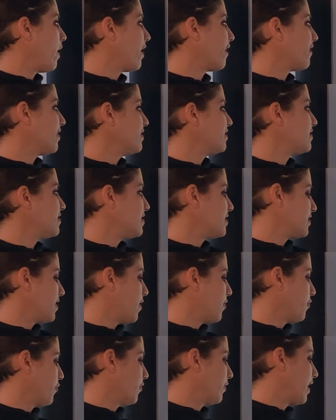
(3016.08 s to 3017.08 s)
where is this
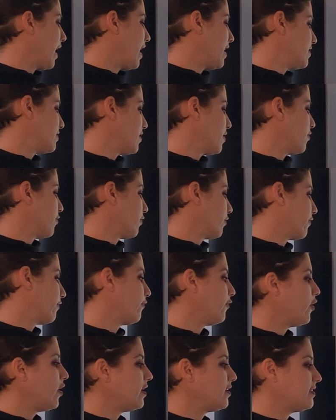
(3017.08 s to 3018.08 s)
other guy's other
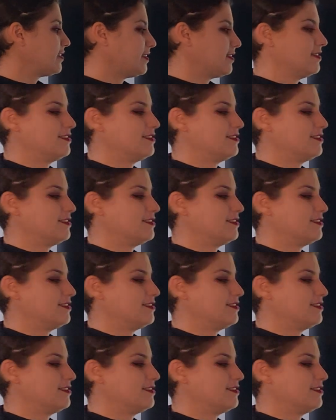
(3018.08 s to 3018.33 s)
foot